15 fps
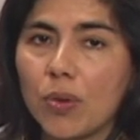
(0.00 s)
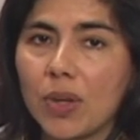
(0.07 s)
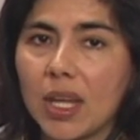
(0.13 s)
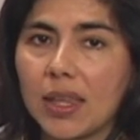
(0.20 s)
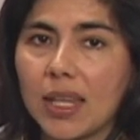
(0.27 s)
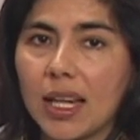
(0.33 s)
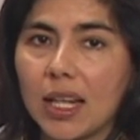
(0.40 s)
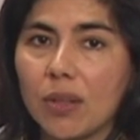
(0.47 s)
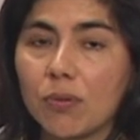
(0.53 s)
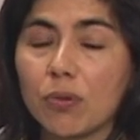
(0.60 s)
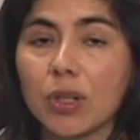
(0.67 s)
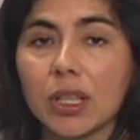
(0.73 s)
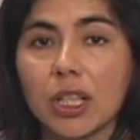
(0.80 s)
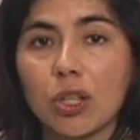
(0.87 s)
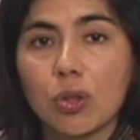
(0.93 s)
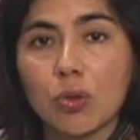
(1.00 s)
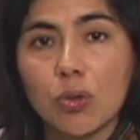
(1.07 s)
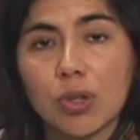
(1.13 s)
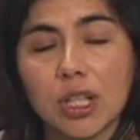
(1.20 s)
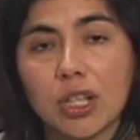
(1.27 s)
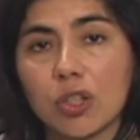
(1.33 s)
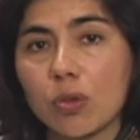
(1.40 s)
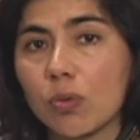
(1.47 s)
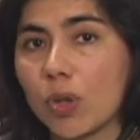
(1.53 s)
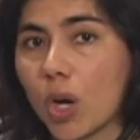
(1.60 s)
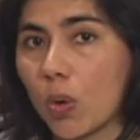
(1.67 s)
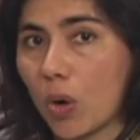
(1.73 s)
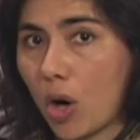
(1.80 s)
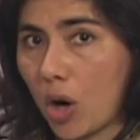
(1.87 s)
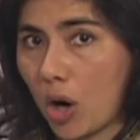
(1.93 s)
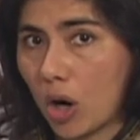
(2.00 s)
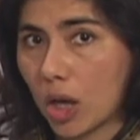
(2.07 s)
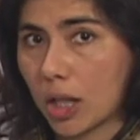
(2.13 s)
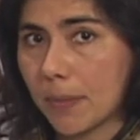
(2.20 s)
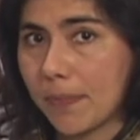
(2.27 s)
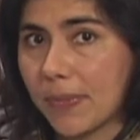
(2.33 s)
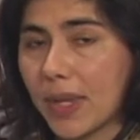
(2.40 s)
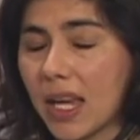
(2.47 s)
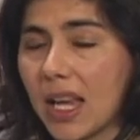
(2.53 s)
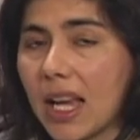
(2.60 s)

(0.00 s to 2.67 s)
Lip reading: that they really usually do no harm.